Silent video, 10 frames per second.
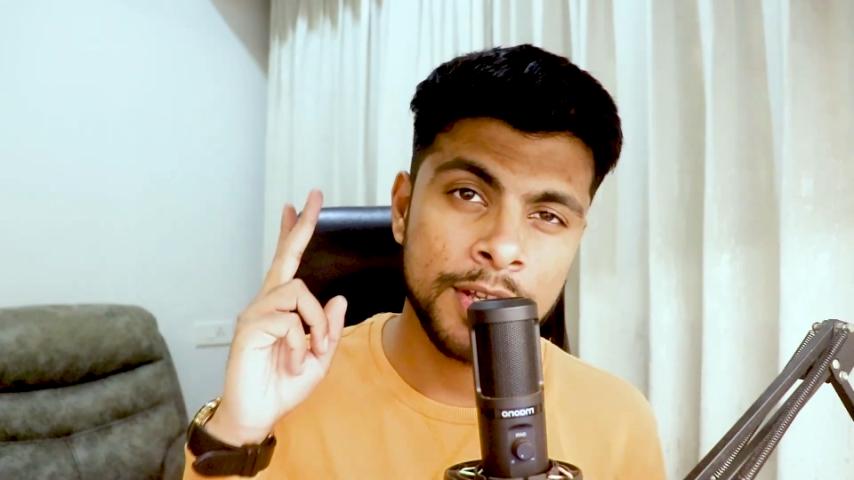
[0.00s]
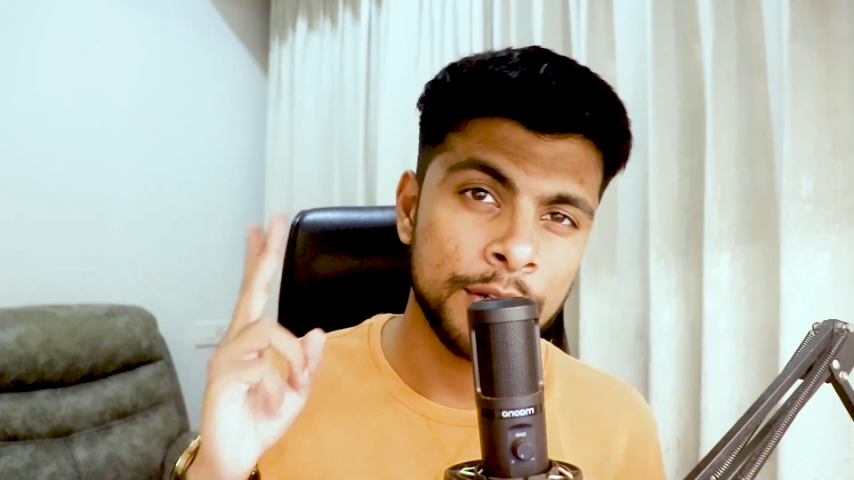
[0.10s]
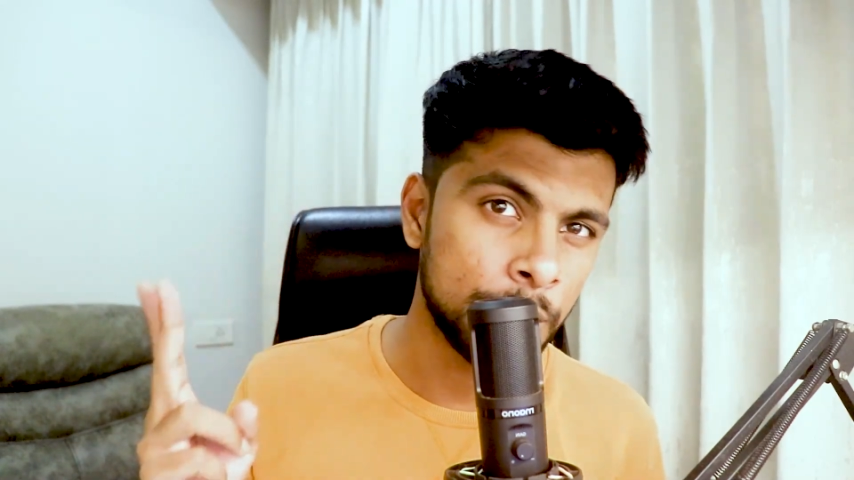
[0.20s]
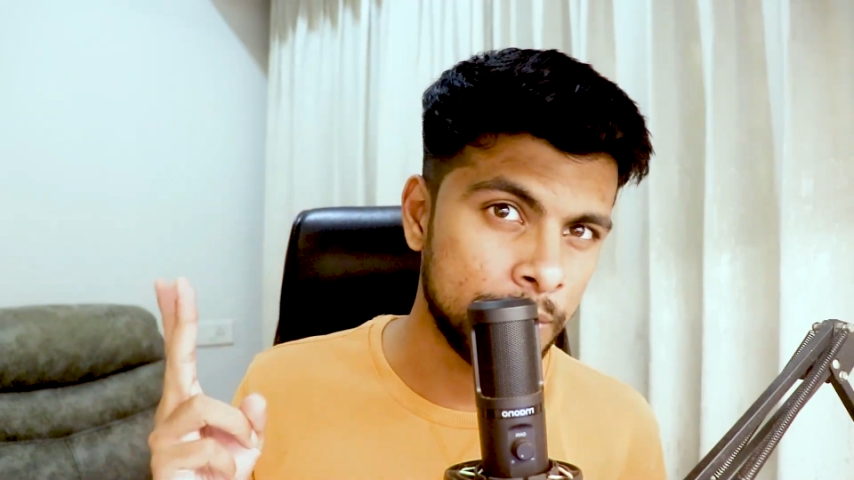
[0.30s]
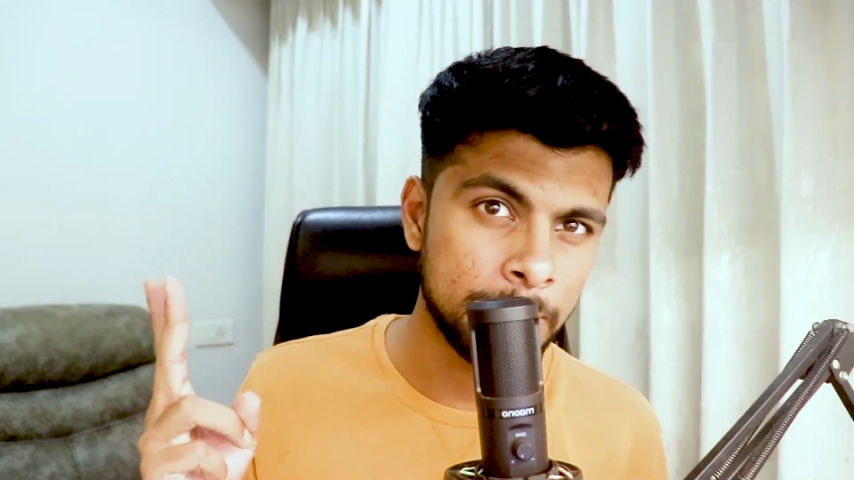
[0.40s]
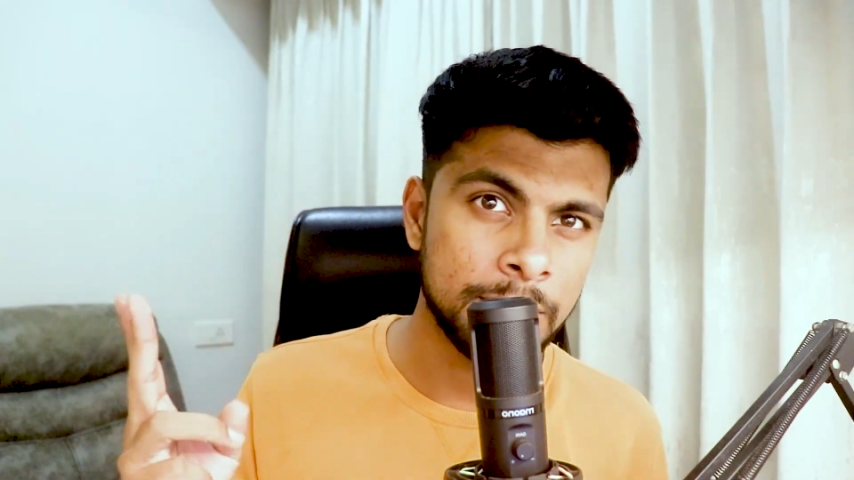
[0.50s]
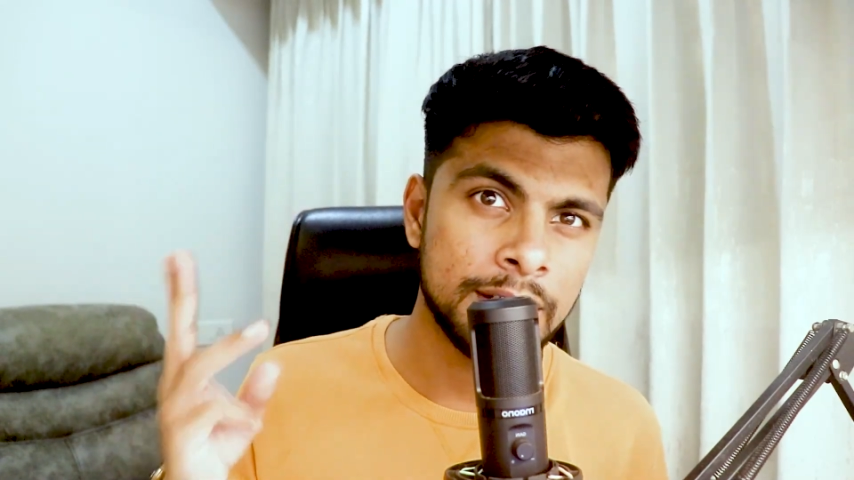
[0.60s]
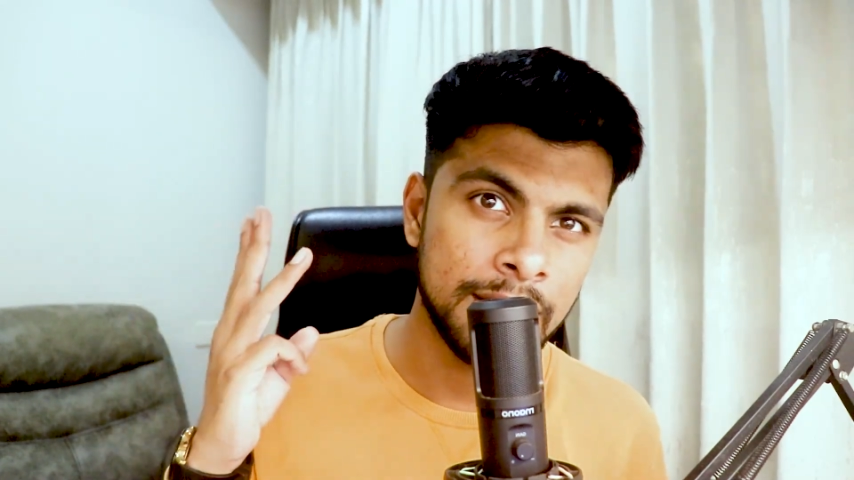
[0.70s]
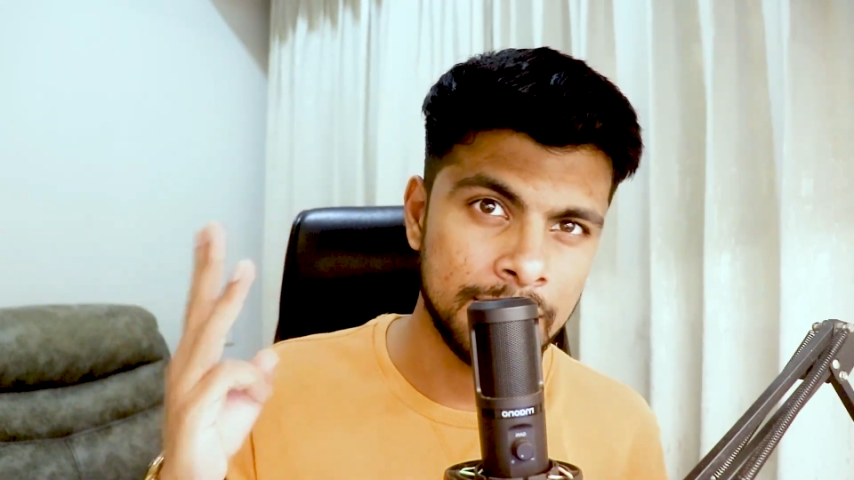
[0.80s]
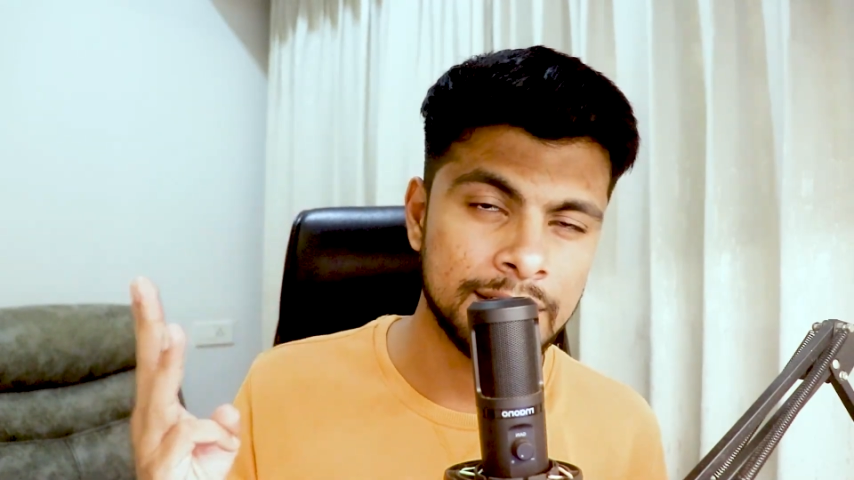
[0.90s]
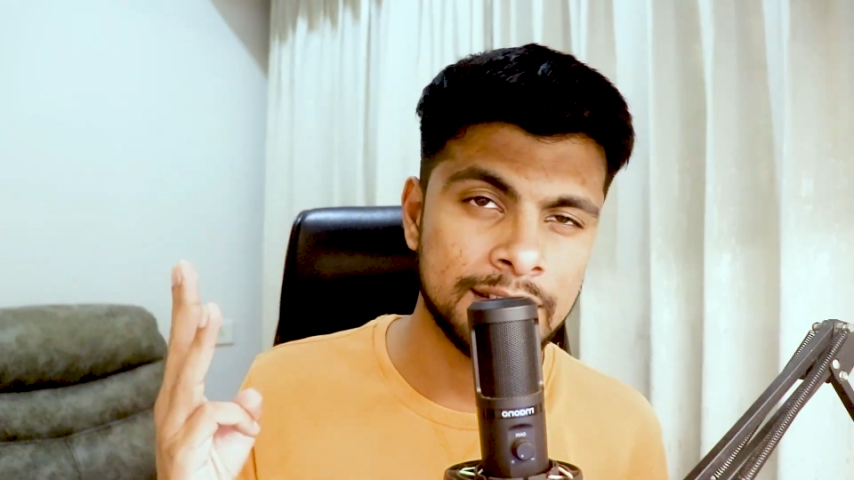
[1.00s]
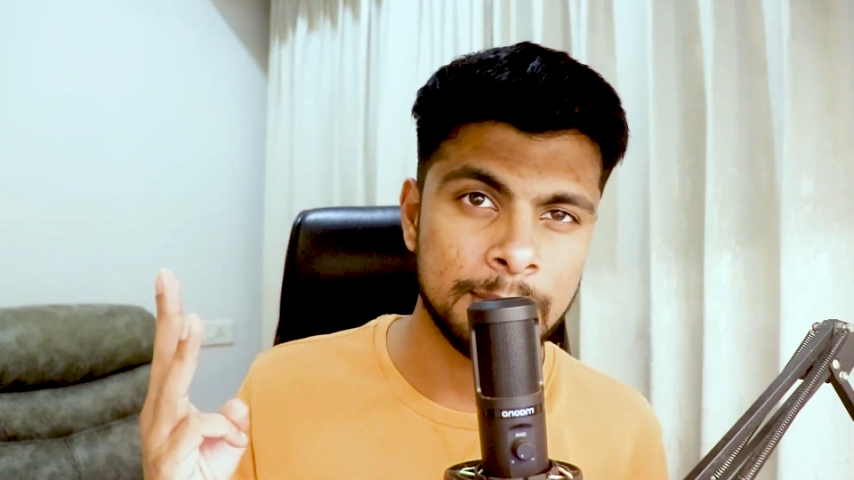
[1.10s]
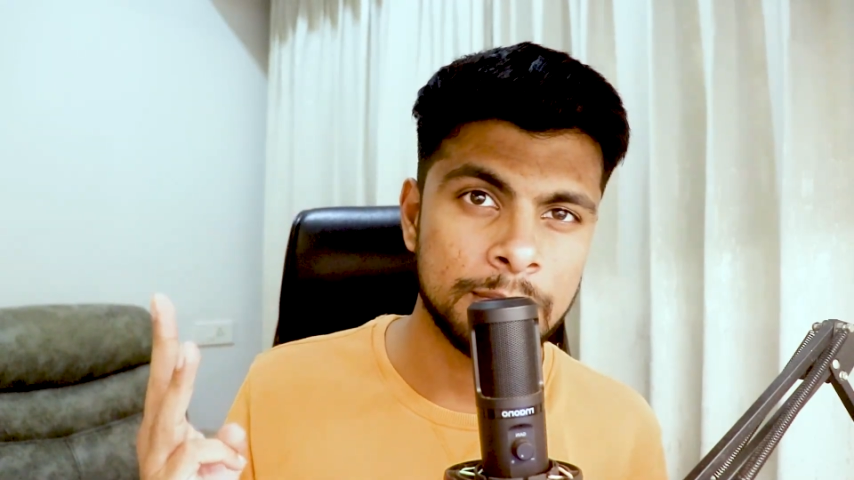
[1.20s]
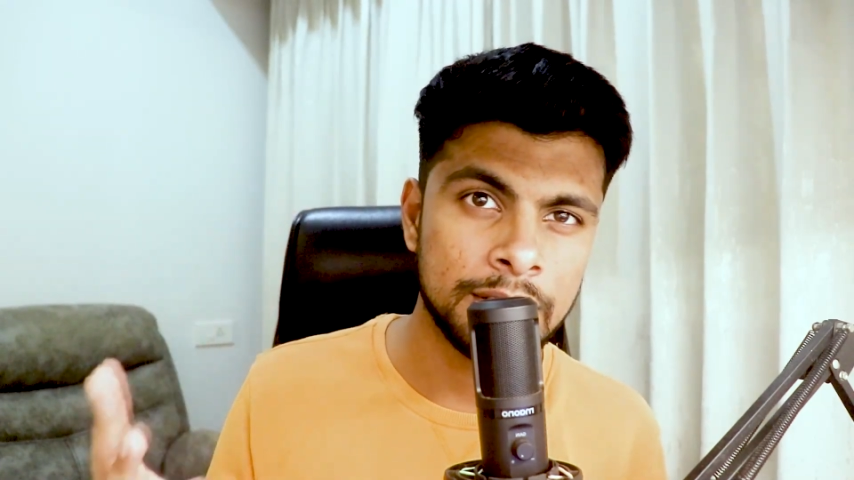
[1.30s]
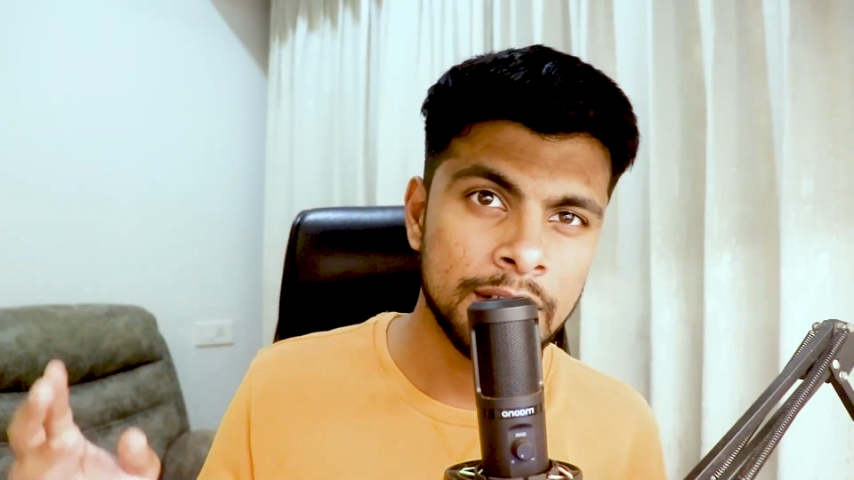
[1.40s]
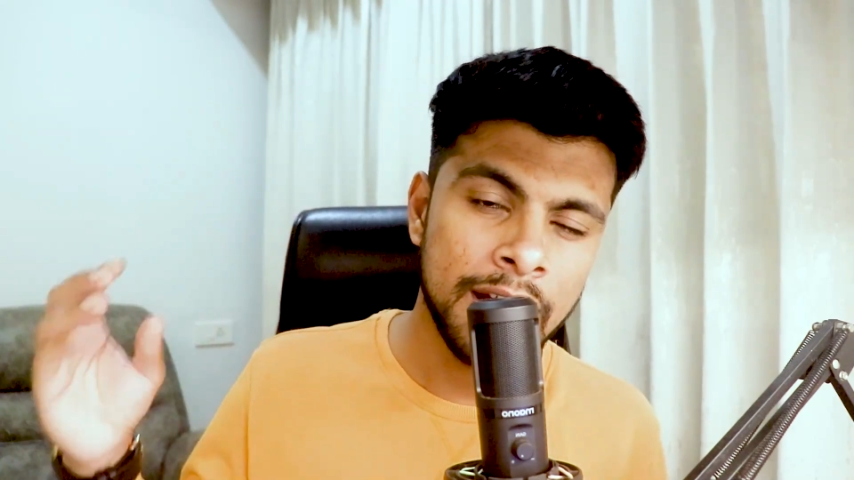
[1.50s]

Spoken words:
November and December